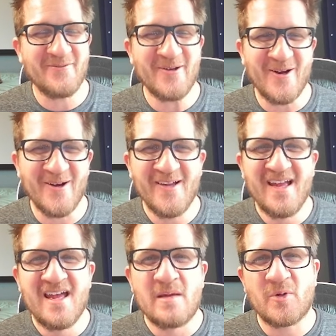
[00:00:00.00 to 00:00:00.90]
all
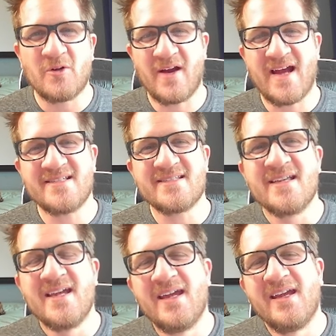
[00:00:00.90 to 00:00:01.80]
progress
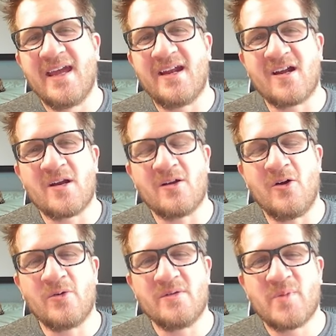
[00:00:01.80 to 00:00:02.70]
in our
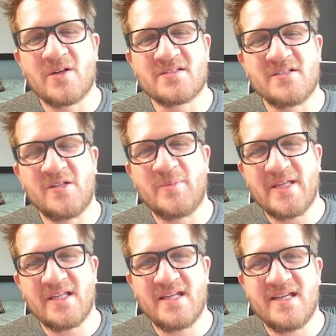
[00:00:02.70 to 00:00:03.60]
own personal
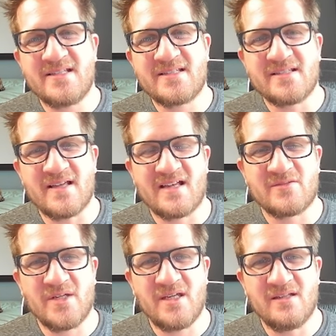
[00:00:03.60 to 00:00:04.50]
abilities as
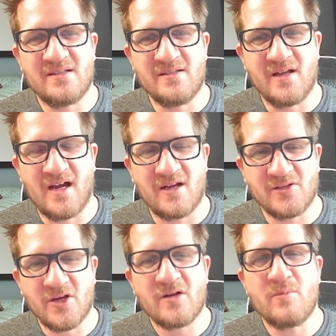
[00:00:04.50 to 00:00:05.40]
we
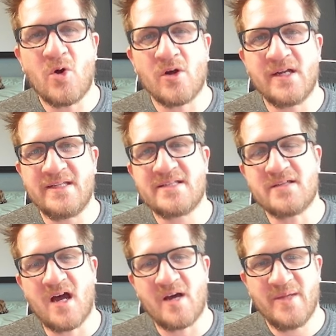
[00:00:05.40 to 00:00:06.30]
learn more in this
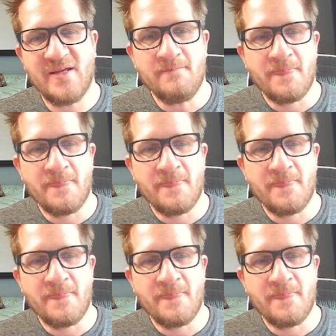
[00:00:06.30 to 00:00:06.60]
hobby.